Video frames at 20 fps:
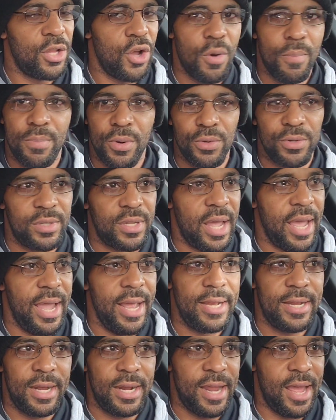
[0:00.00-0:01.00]
No boost
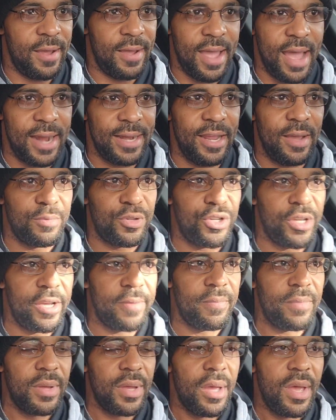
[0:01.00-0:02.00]
stain, none of that goddamn
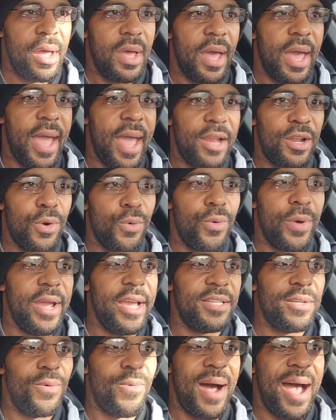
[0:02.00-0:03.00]
shit. And the
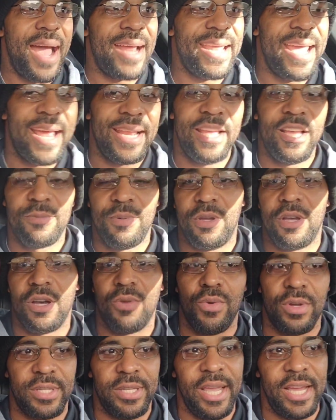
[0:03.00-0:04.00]
reason why that is
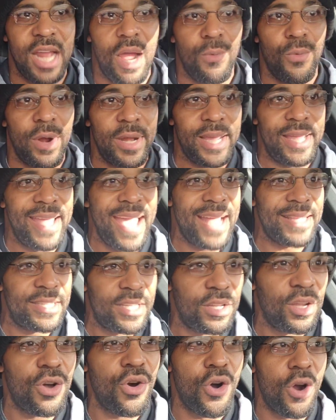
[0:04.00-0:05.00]
because, once again, I'm running
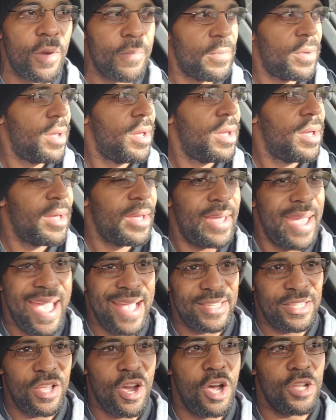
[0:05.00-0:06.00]
cats in the car.
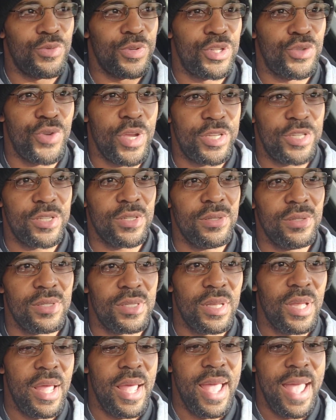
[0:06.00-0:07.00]
Cats cause
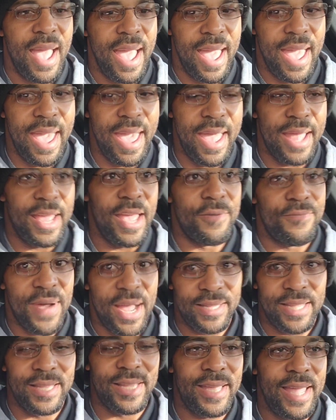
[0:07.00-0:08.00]
restrictions, and if
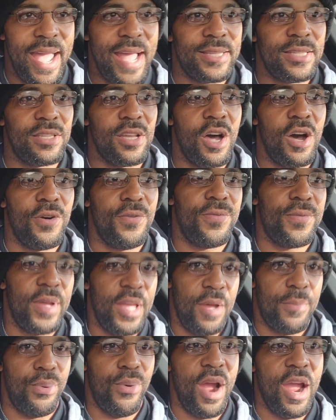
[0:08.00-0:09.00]
I take the cats off,
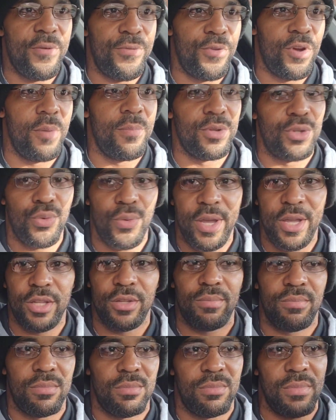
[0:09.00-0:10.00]
it'll probably free up
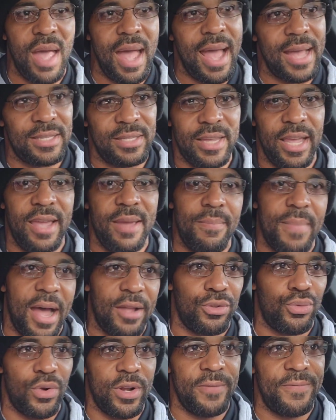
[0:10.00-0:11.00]
between, I say,
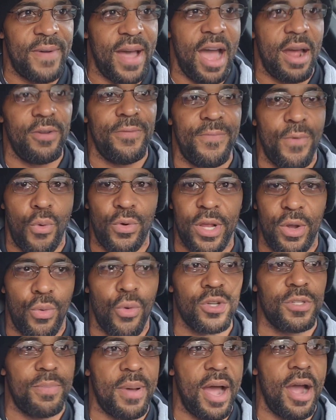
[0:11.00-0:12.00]
about 25 to 40
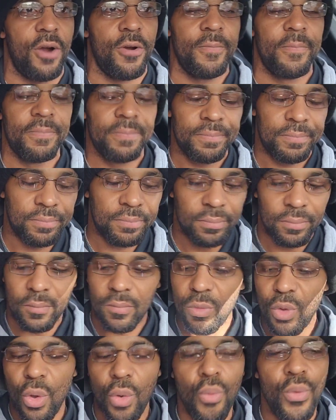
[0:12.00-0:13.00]
horsepower,
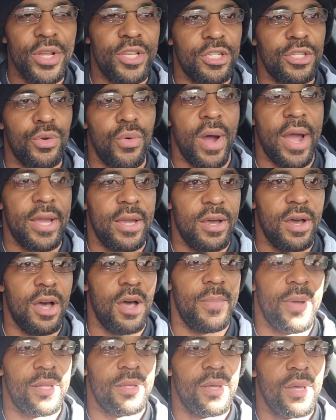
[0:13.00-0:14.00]
which is quite
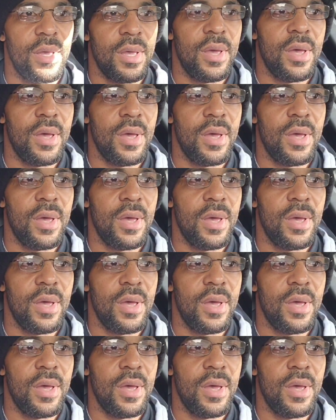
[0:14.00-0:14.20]
common.